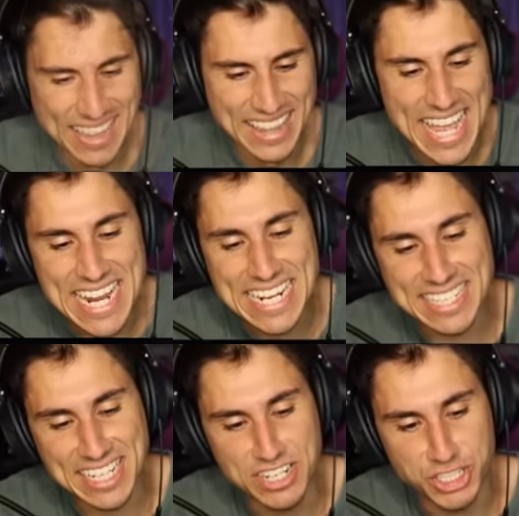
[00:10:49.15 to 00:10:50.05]
it.
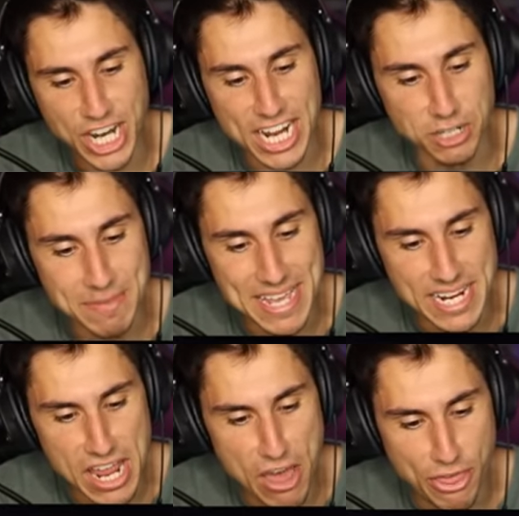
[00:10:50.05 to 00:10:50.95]
Ladies and
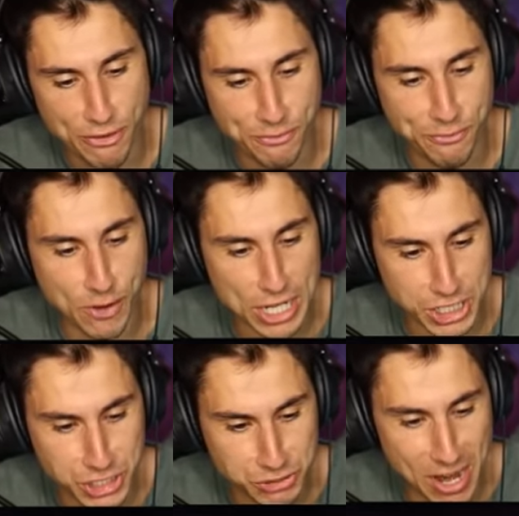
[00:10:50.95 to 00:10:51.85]
gentlemen, the
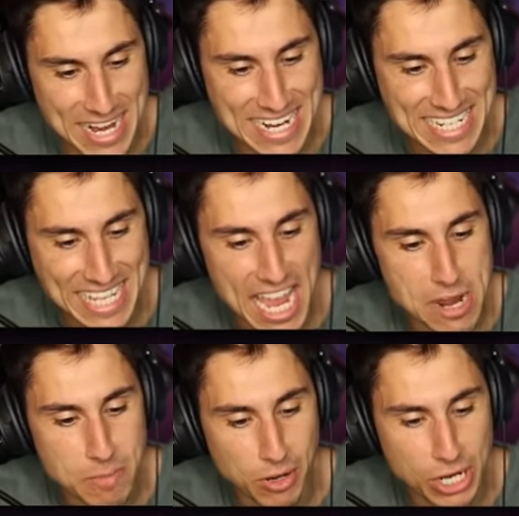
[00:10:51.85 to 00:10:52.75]
frustrated
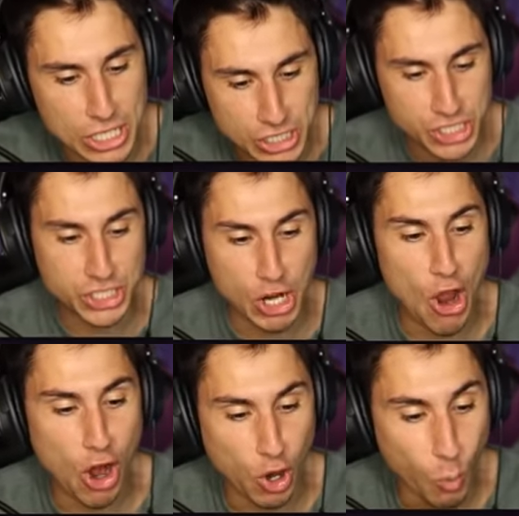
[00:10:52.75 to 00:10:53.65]
gamer
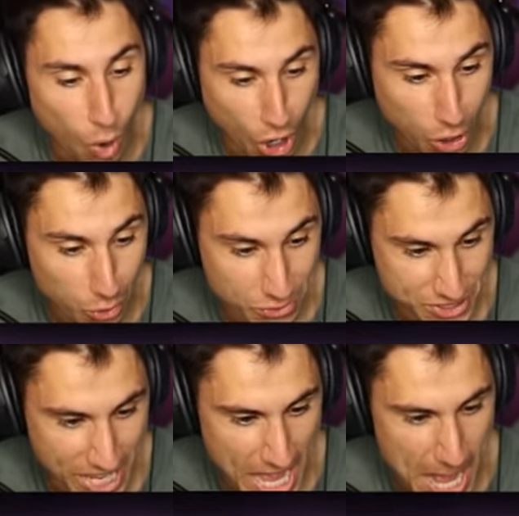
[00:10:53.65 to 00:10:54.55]
Star
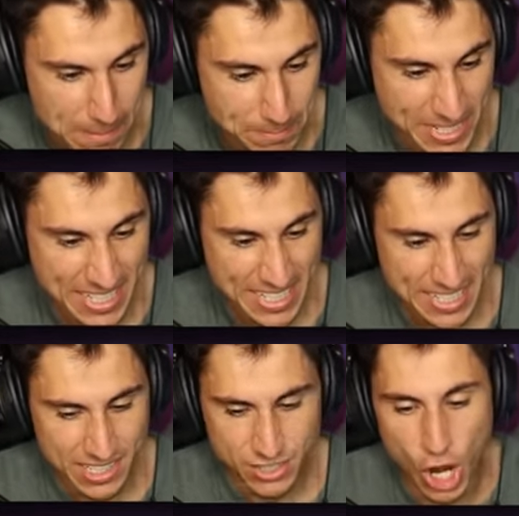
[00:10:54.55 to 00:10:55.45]
World. Ooh. Um,
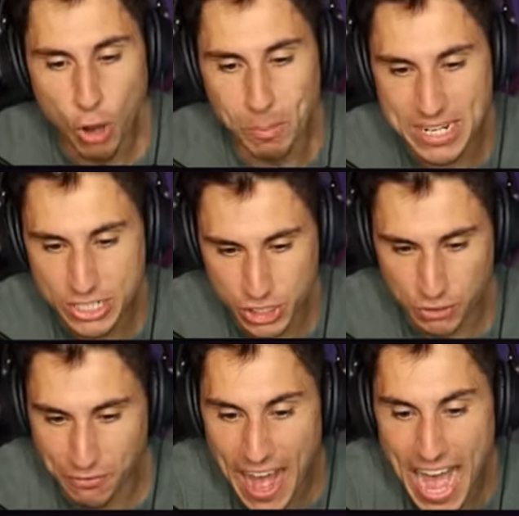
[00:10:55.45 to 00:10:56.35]
nobody
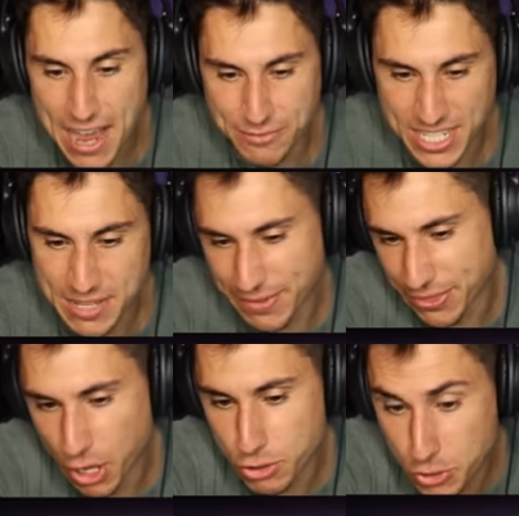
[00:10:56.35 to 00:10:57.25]
survived, even
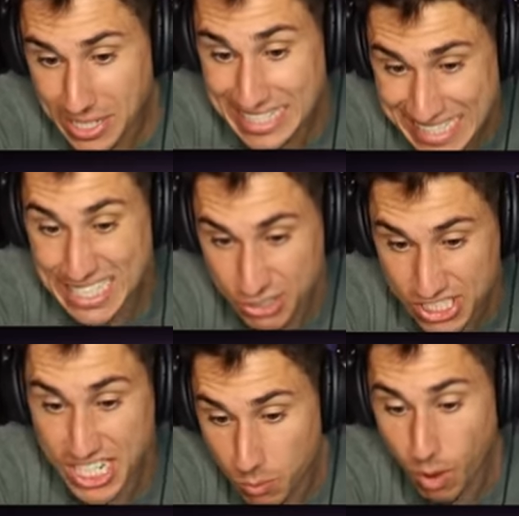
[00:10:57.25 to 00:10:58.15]
though you can still
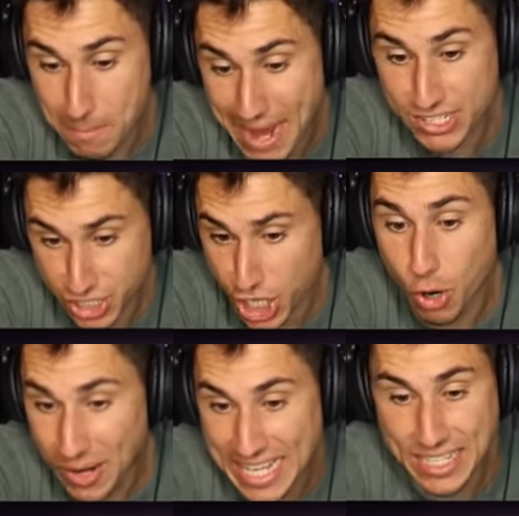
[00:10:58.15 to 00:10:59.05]
see where
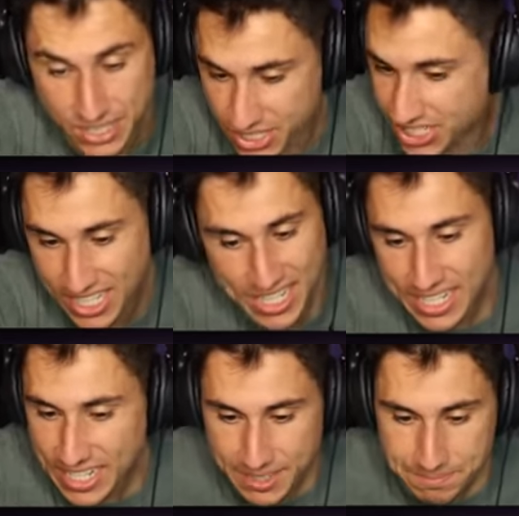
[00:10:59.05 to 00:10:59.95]
Mexico is.
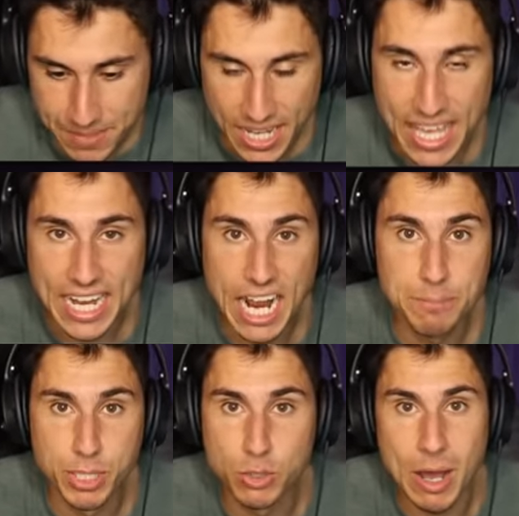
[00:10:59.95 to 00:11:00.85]
Again, I
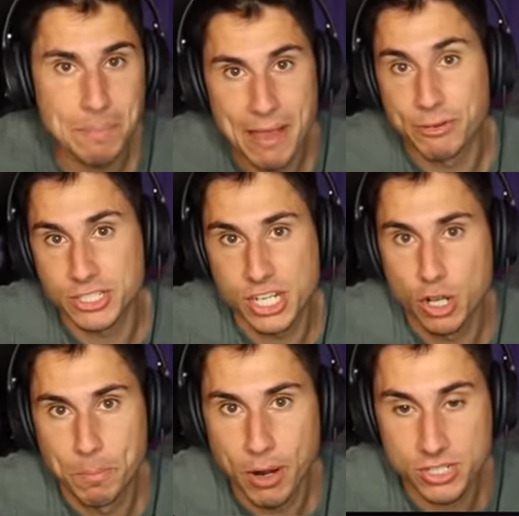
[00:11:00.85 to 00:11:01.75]
blew up every
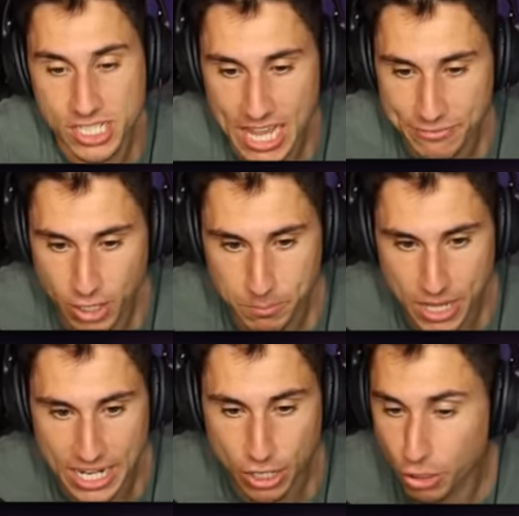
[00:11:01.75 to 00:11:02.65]
single person left on
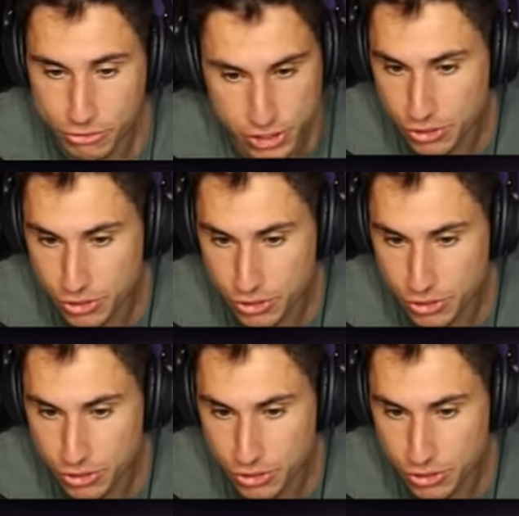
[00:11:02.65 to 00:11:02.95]
planet Earth, so